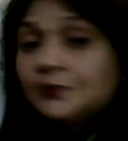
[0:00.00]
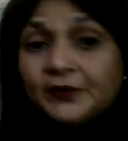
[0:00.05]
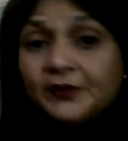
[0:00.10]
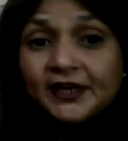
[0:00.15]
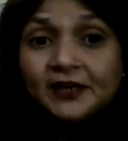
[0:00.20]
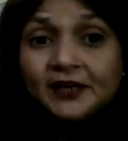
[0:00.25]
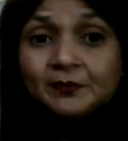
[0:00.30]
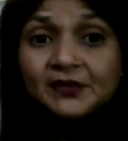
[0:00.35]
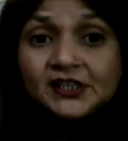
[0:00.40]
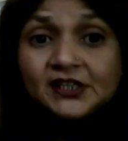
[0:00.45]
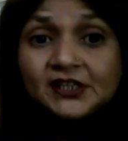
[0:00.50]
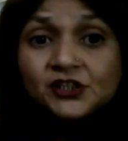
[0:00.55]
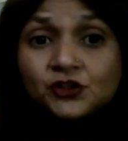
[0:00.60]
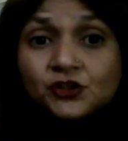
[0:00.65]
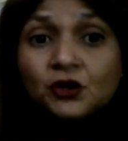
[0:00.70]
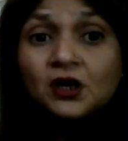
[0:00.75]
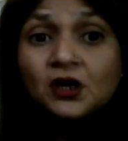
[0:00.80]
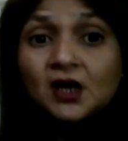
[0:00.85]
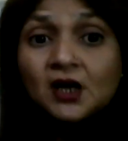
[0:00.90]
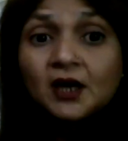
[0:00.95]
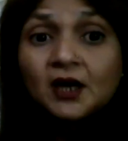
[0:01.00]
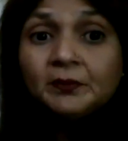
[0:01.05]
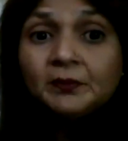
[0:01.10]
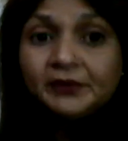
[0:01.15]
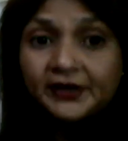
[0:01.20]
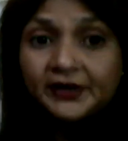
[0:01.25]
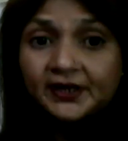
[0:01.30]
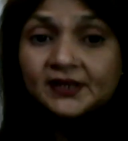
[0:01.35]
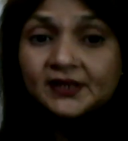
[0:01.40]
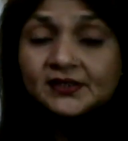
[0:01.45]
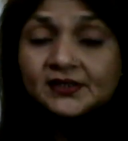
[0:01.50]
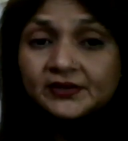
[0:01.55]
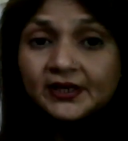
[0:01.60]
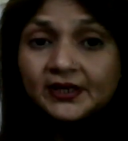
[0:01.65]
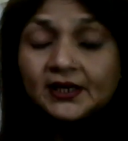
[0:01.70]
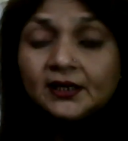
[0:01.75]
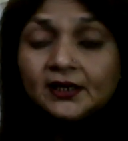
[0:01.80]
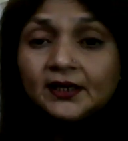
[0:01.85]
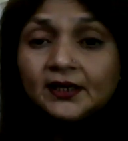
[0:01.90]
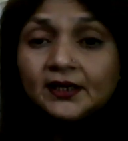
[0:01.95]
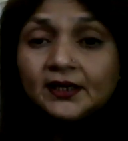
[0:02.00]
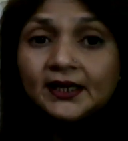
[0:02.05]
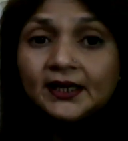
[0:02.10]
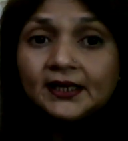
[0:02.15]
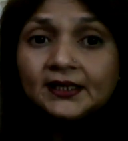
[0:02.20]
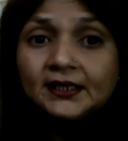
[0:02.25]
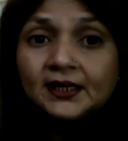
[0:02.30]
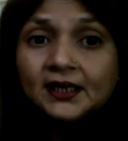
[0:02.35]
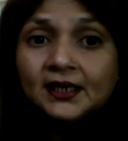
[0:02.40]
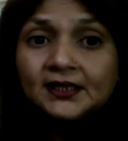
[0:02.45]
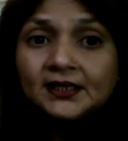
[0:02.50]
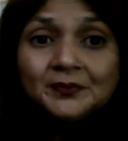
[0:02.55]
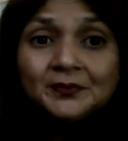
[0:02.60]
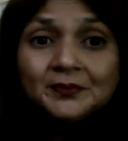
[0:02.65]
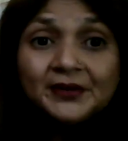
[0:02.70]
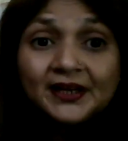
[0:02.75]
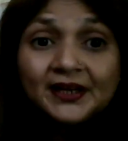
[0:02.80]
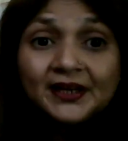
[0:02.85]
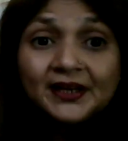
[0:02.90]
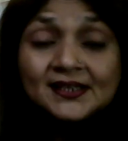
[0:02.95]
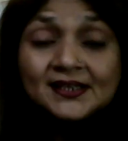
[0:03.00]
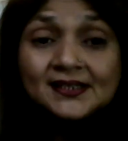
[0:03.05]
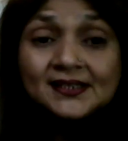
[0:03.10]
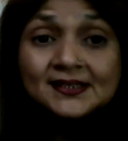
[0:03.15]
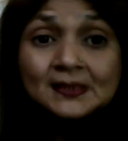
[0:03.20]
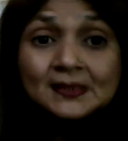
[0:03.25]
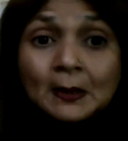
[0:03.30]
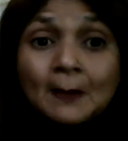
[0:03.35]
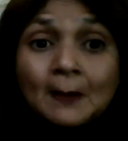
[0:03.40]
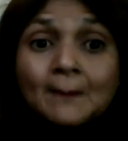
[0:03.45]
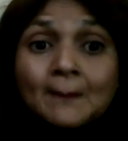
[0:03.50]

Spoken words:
break means your car breaks, yeah? And the other break is